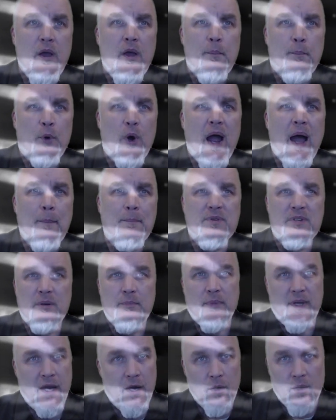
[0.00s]
Perhaps
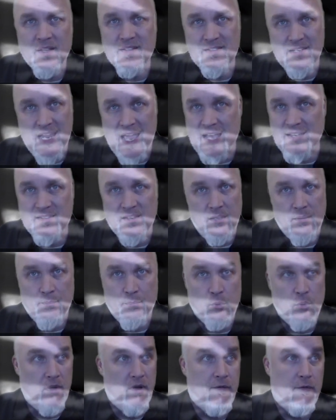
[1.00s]
some careless NASA
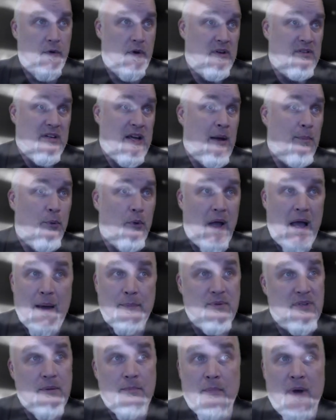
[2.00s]
employee, for example,
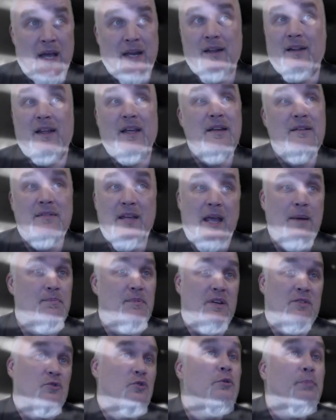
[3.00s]
absentmindedly
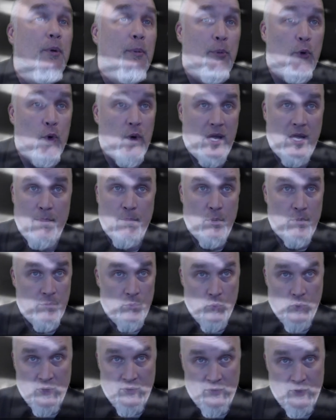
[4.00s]
taped a Super Bowl game over
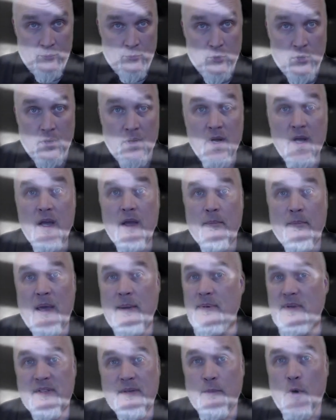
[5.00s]
one of them, or
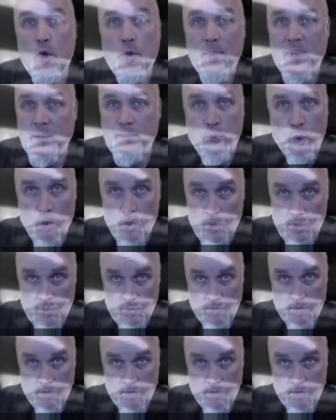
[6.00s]
maybe some homemade porn.